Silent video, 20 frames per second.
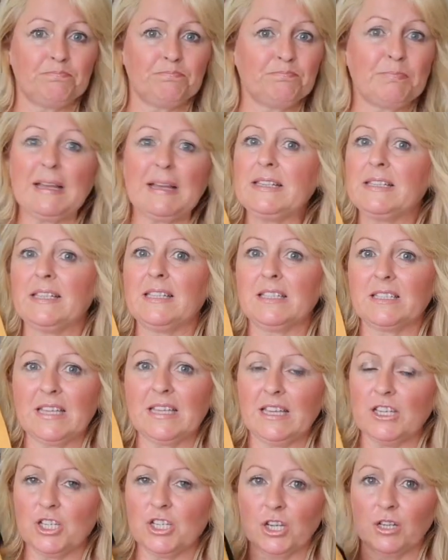basic
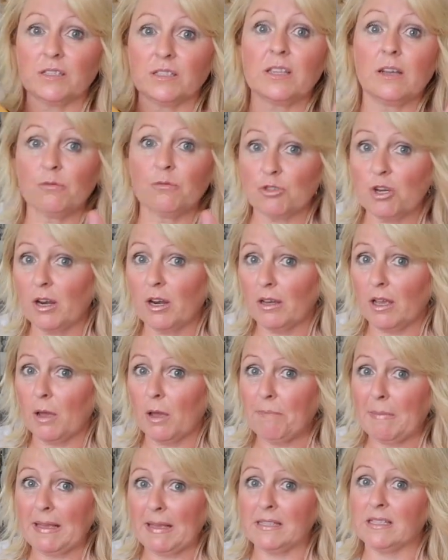t-shirts, and I'm trying to
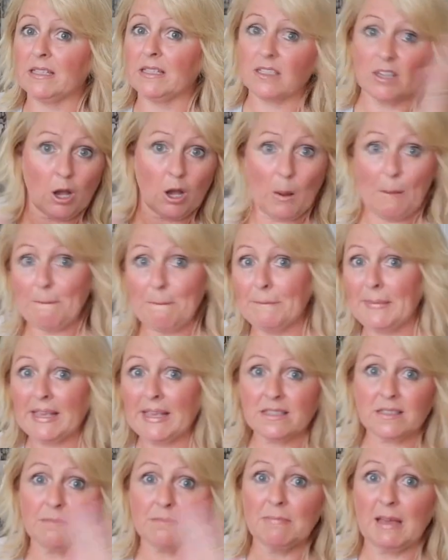go basic so I can
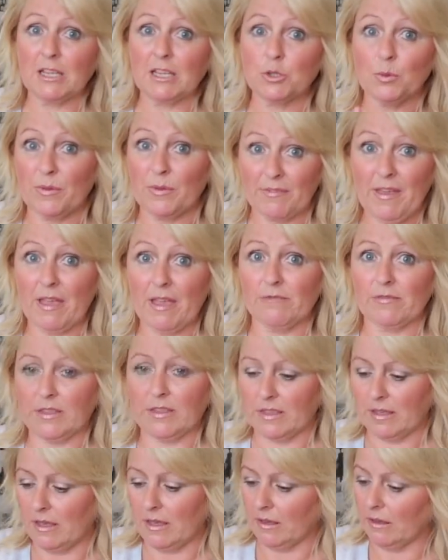mix and match with
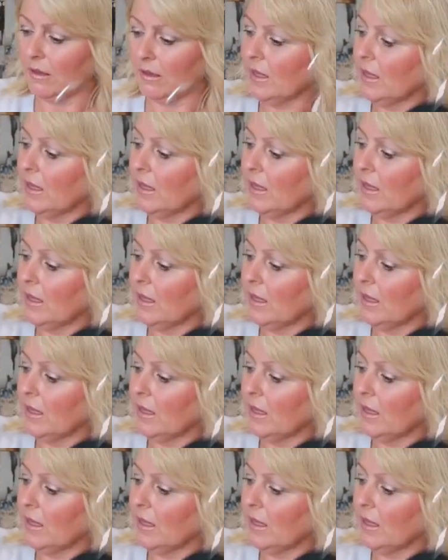everything.